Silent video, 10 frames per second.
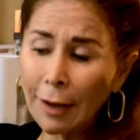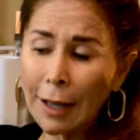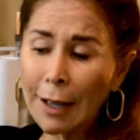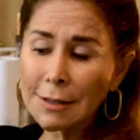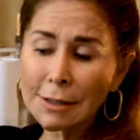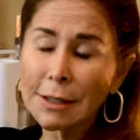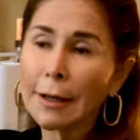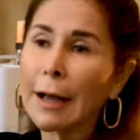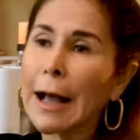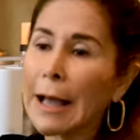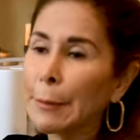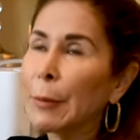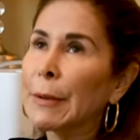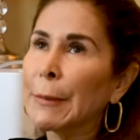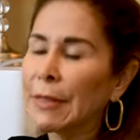has
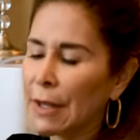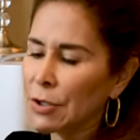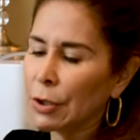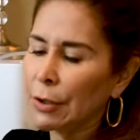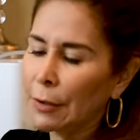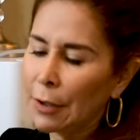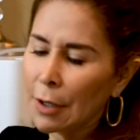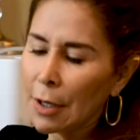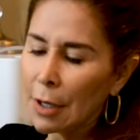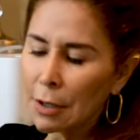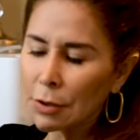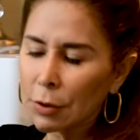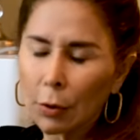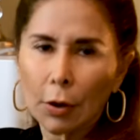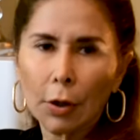hyperpigmentation,
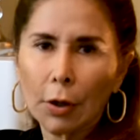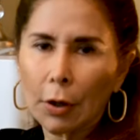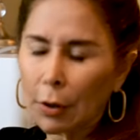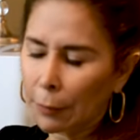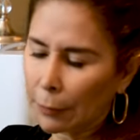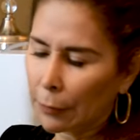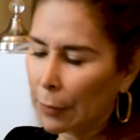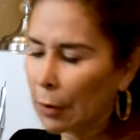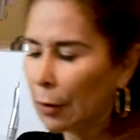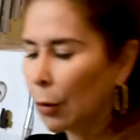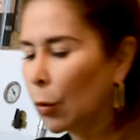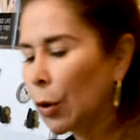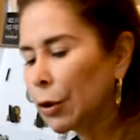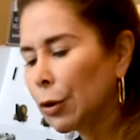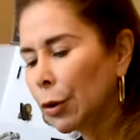so
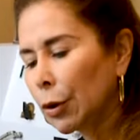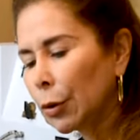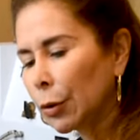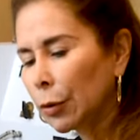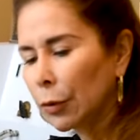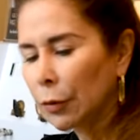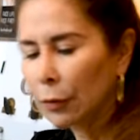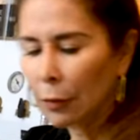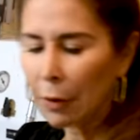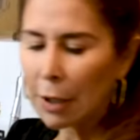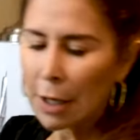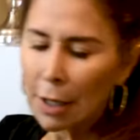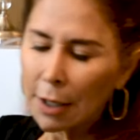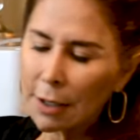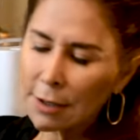what you do
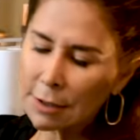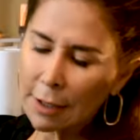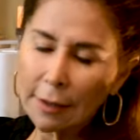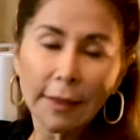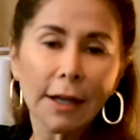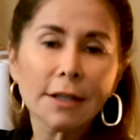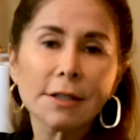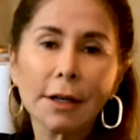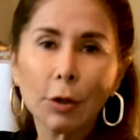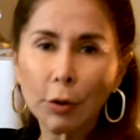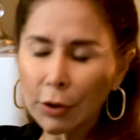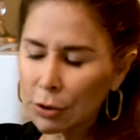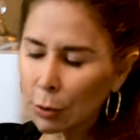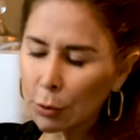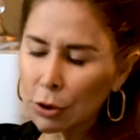is there is another
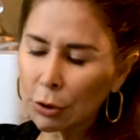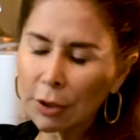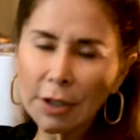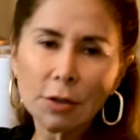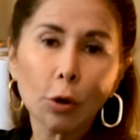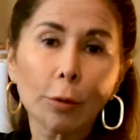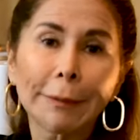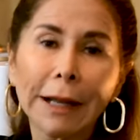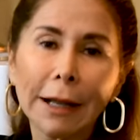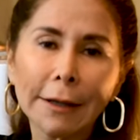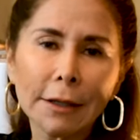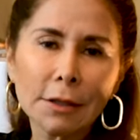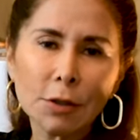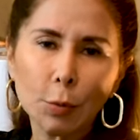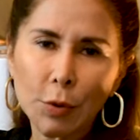solution that is called
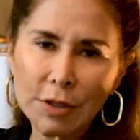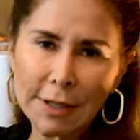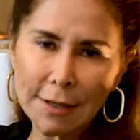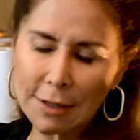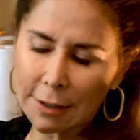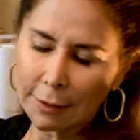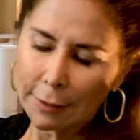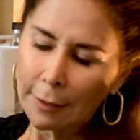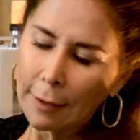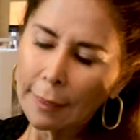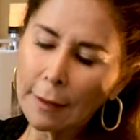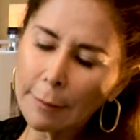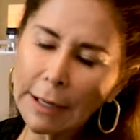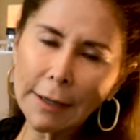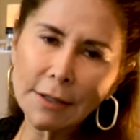melanin suppressant. The
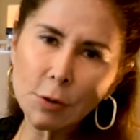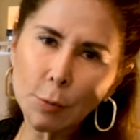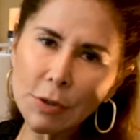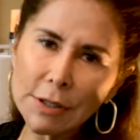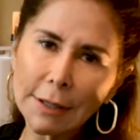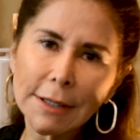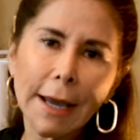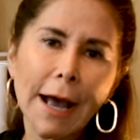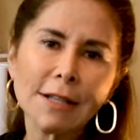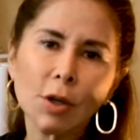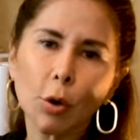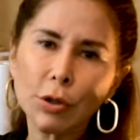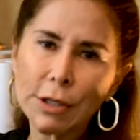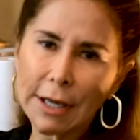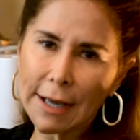melanin suppressant, it has
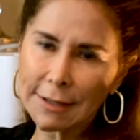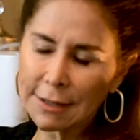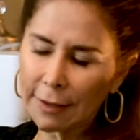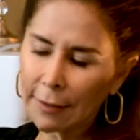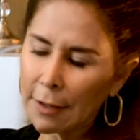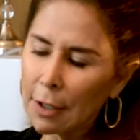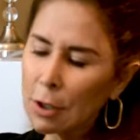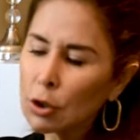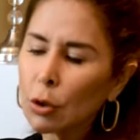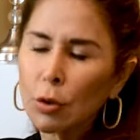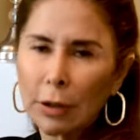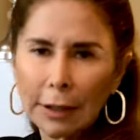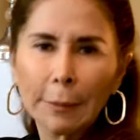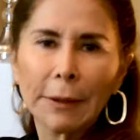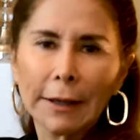kojic acid. So you
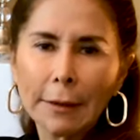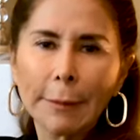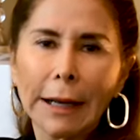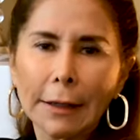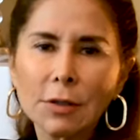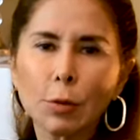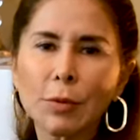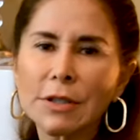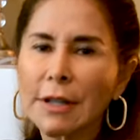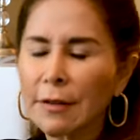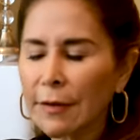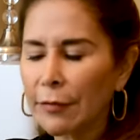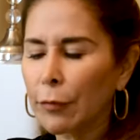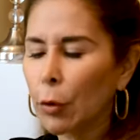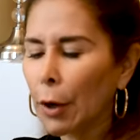can apply the melanin suppressant
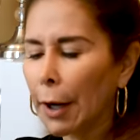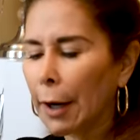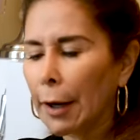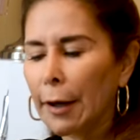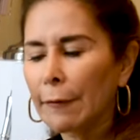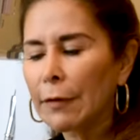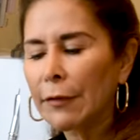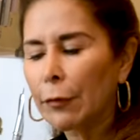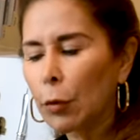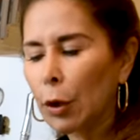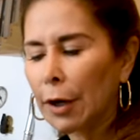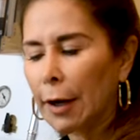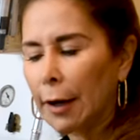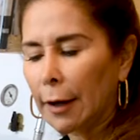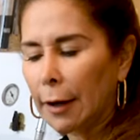before
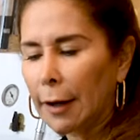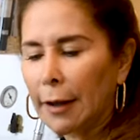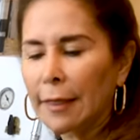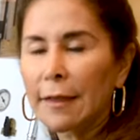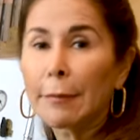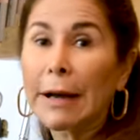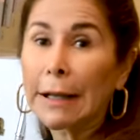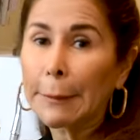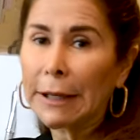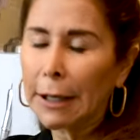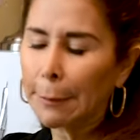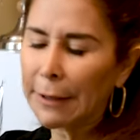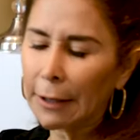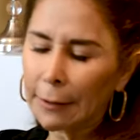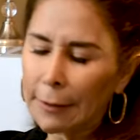the vitamin A
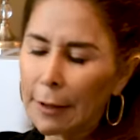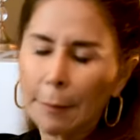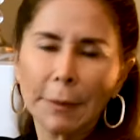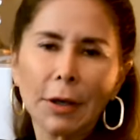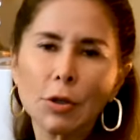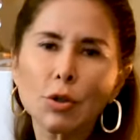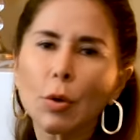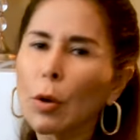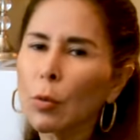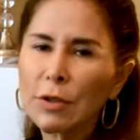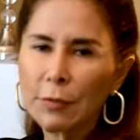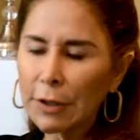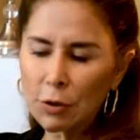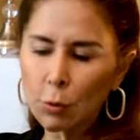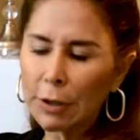peel, because you always
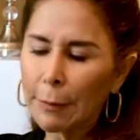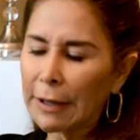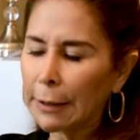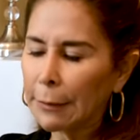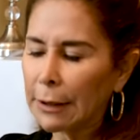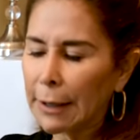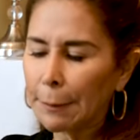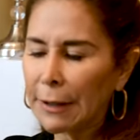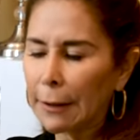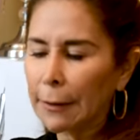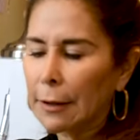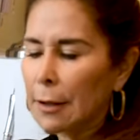finish with the vitamin A peel.